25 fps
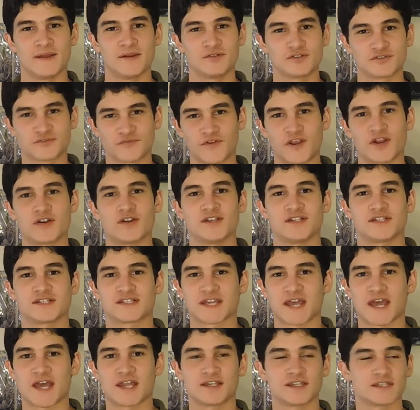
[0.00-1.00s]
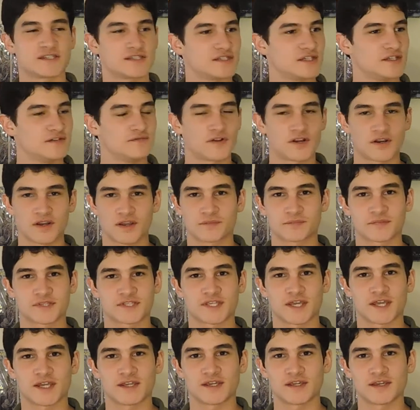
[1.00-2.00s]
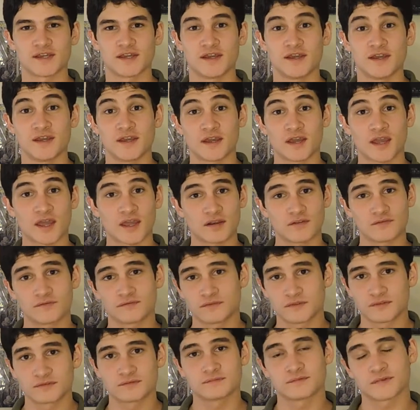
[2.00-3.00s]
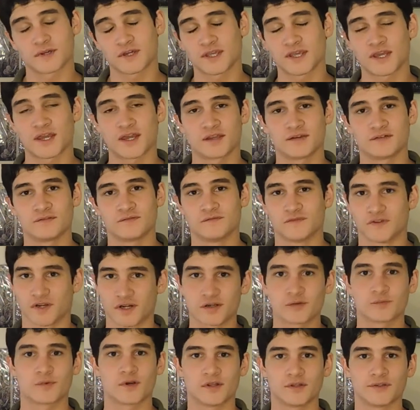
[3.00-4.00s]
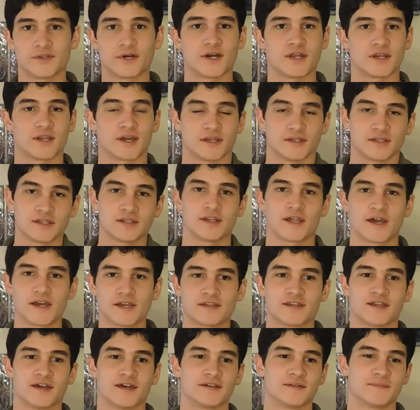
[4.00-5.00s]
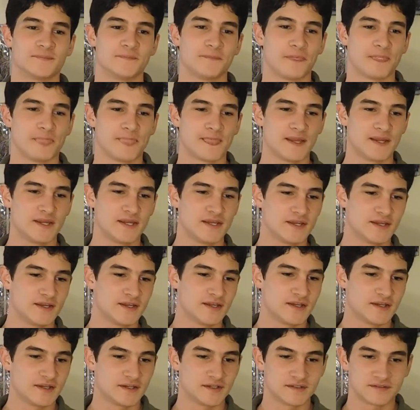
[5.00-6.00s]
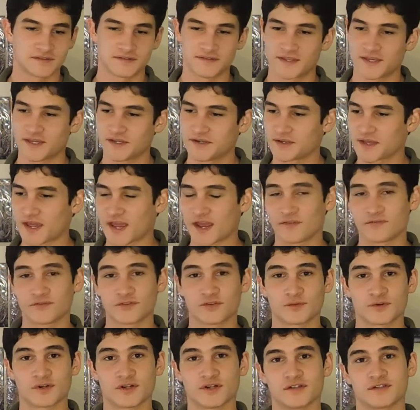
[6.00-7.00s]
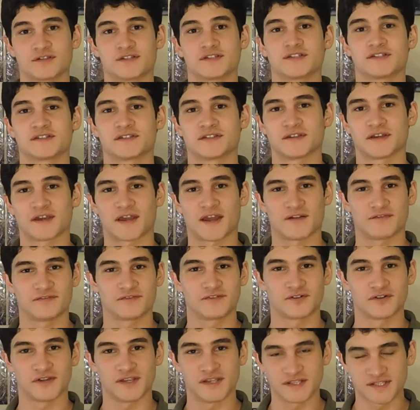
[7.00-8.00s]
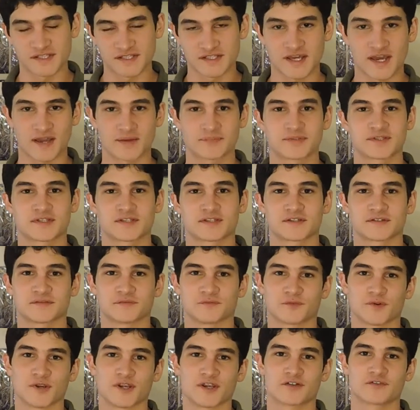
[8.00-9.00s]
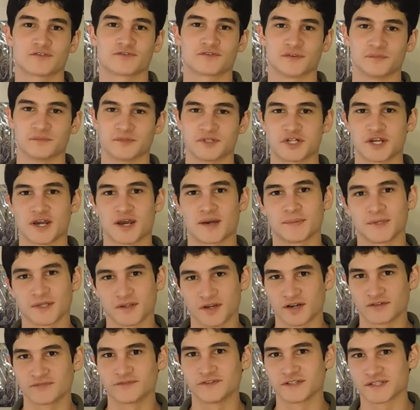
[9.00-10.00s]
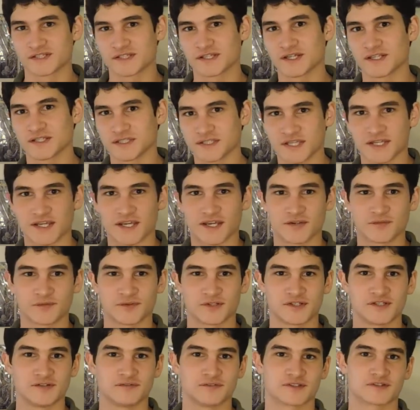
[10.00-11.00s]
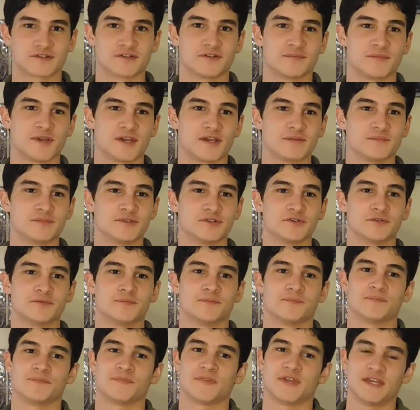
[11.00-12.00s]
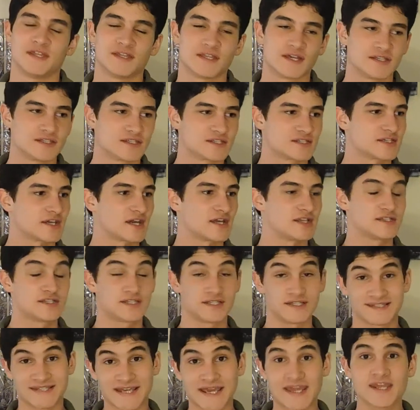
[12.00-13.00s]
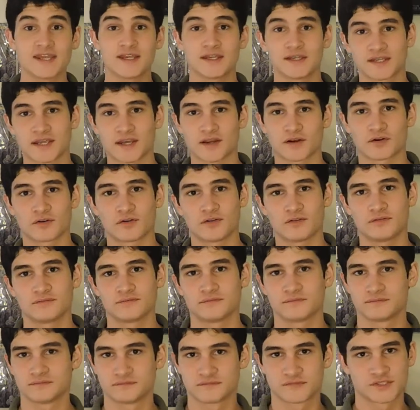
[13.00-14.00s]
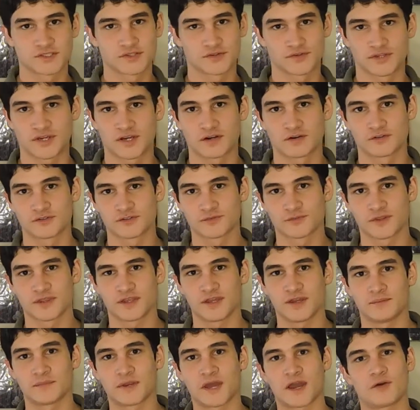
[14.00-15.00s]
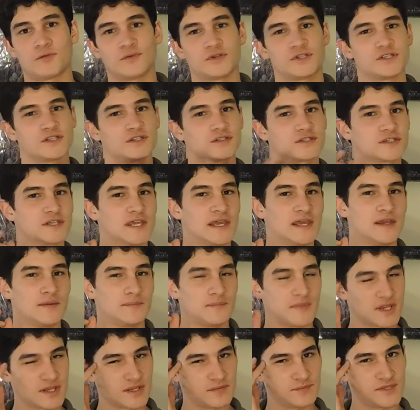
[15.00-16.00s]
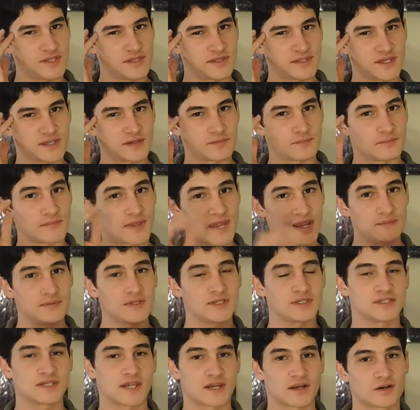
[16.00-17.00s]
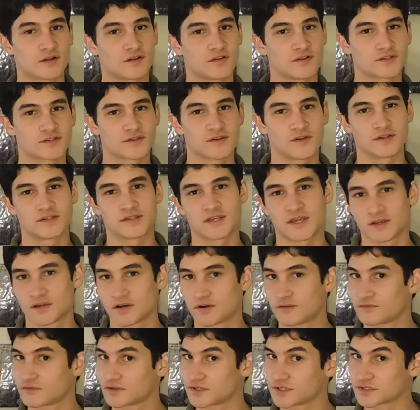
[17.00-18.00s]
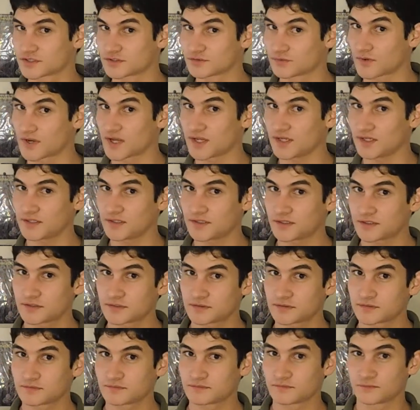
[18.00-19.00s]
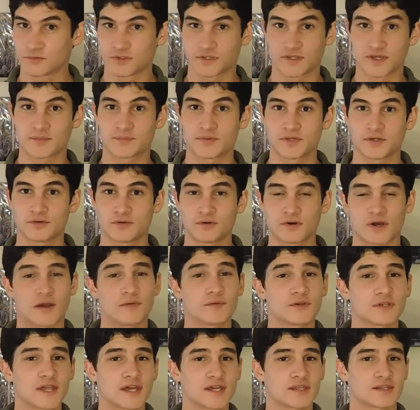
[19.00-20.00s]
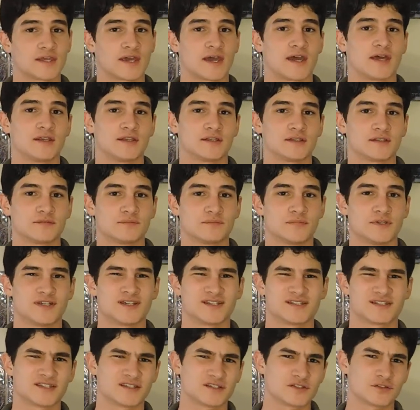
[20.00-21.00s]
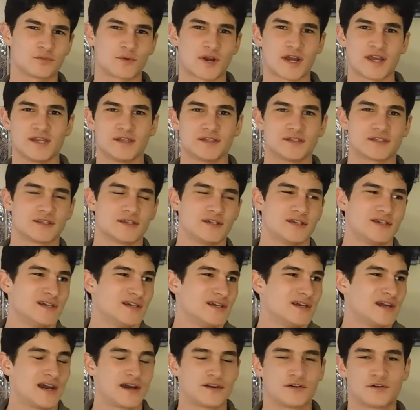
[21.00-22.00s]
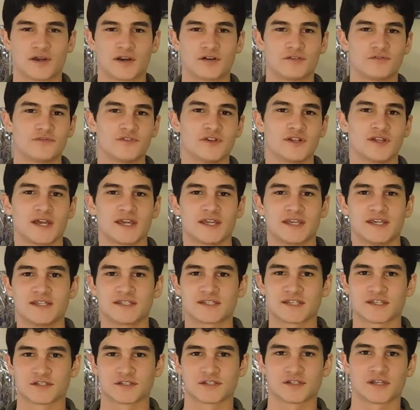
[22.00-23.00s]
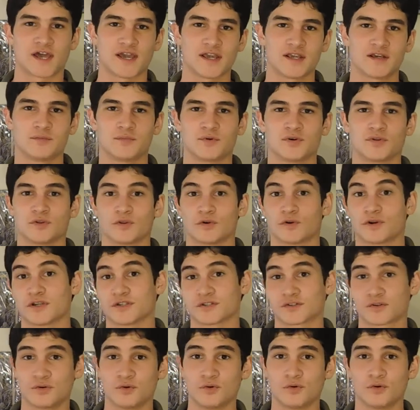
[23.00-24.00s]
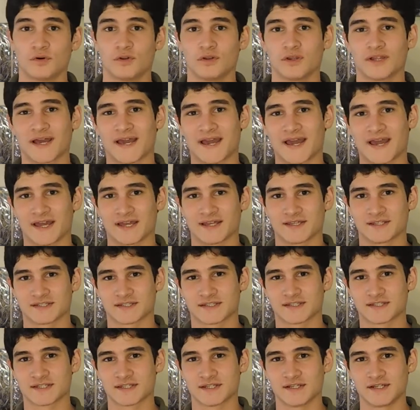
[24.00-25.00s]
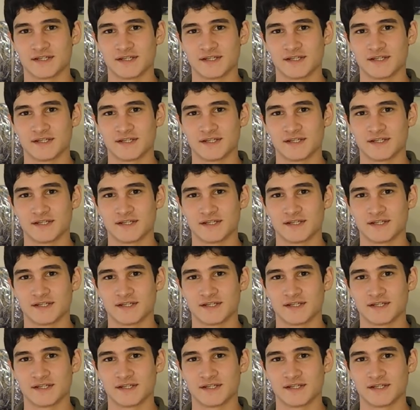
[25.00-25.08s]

very sad to see, very upsetting, and again, very well done. I did like that. Then afterwards, after he stops Rick from chopping off his son's hand, which he was going to make him do, he then decides to take Daryl. So Daryl's with him now, which is making me think maybe Daryl is going to take over as Dwight. Would that be cool? I would like that. Because this Dwight, I don't feel like he's as likable or as cool as